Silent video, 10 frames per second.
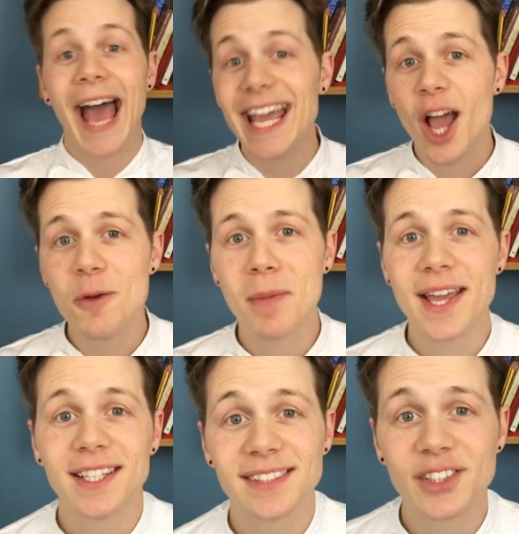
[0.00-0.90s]
Hey home
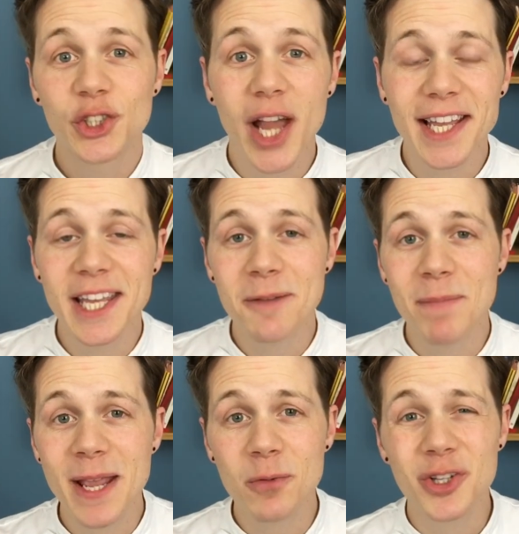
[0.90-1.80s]
bakers, it's Jack here at
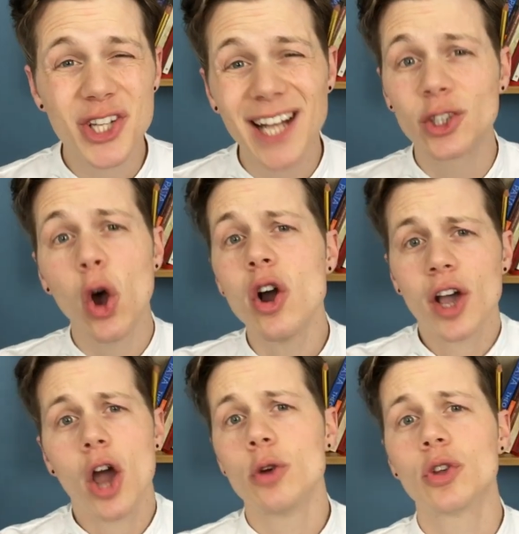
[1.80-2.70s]

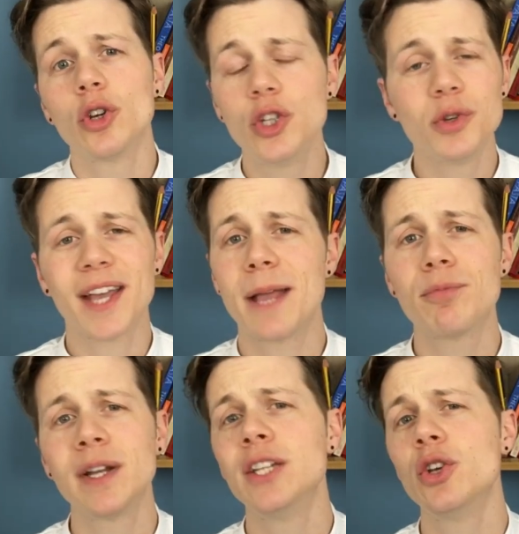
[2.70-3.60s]
bakewithjack.co.uk,
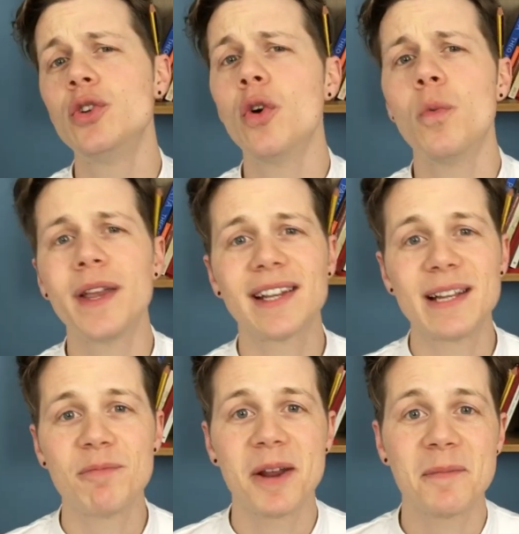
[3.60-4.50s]
bringing you your
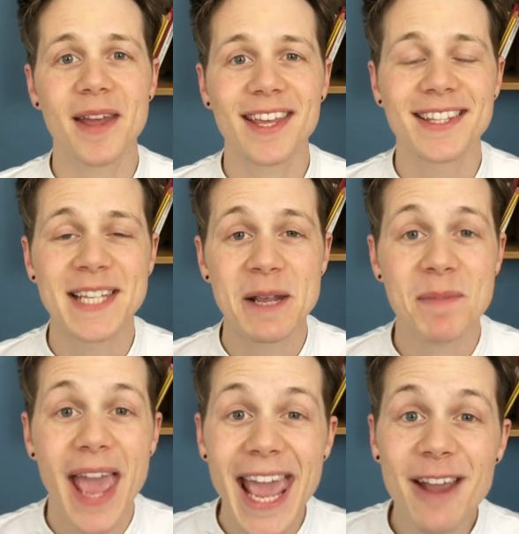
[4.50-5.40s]
weekly bread making
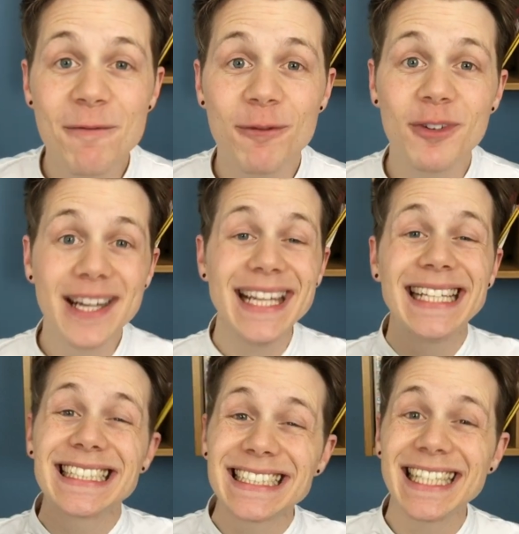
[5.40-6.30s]
tip every
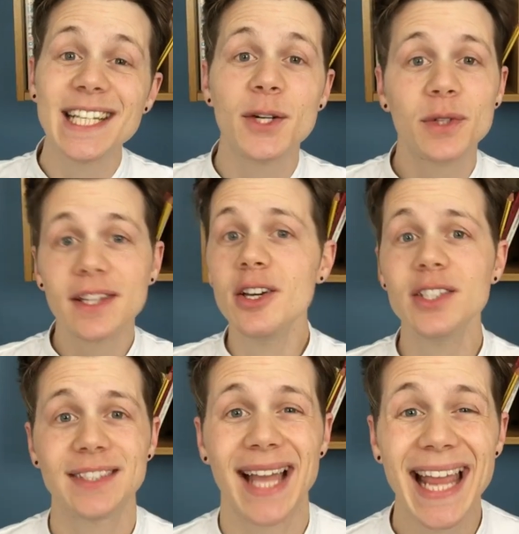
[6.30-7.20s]
single
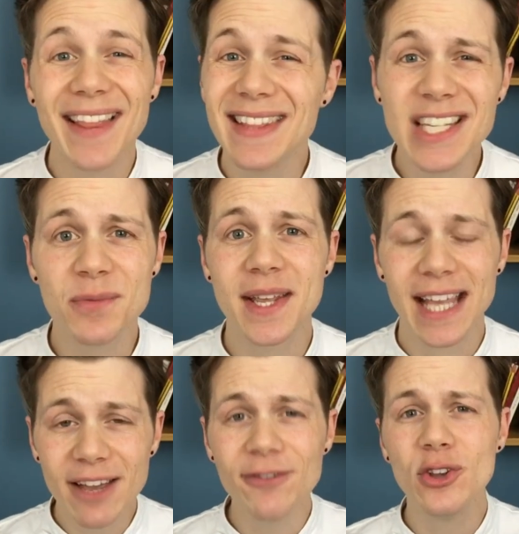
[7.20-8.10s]
Thursday. And this
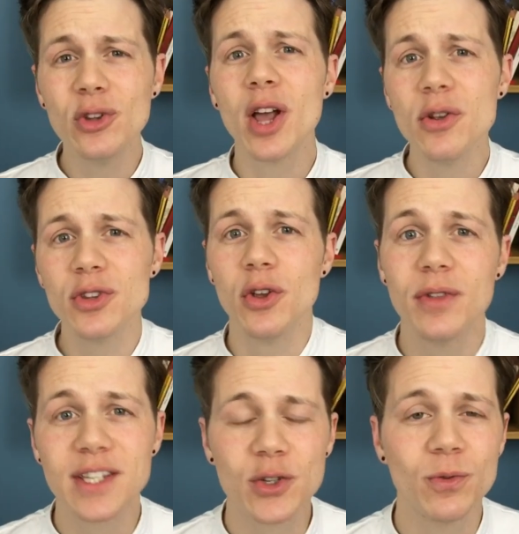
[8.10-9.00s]
week, if you don't do
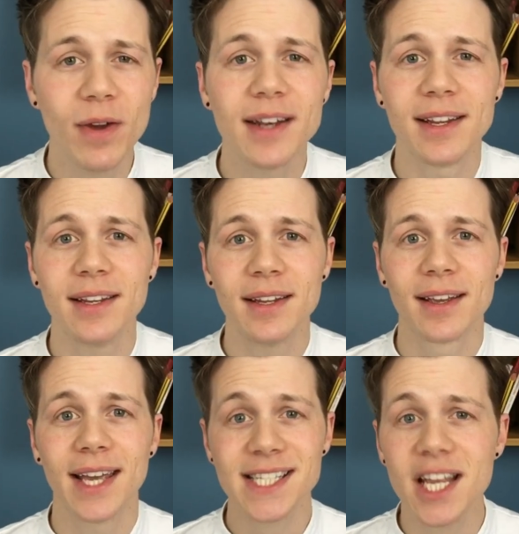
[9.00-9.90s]
this already,
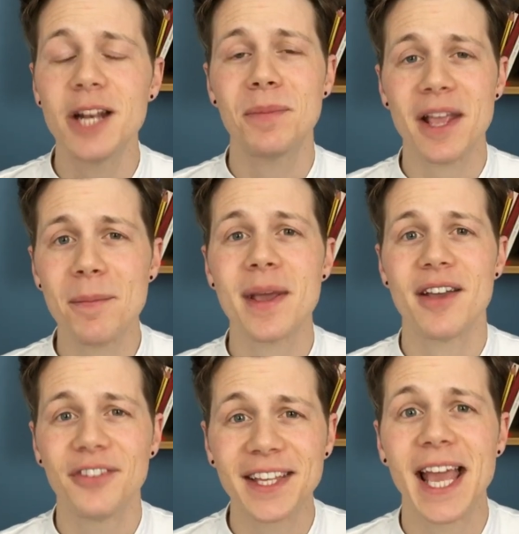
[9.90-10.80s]
it's going to be a bit
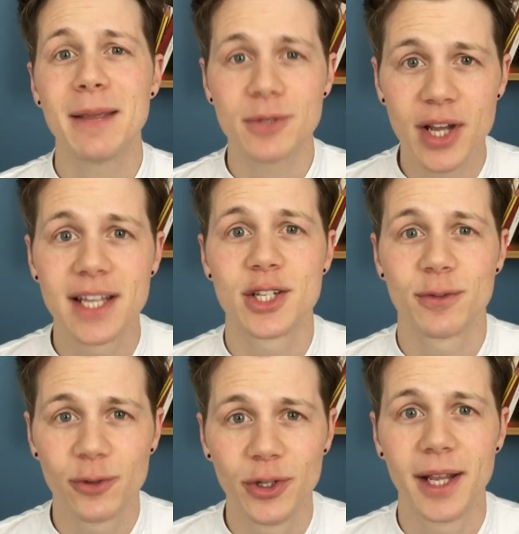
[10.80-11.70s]
of a game changer
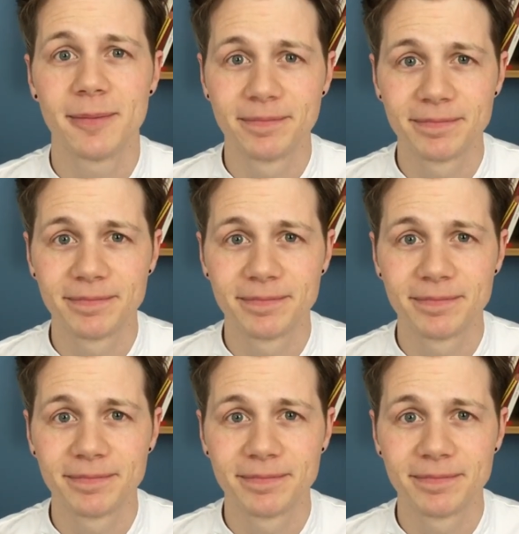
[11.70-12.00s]
for you.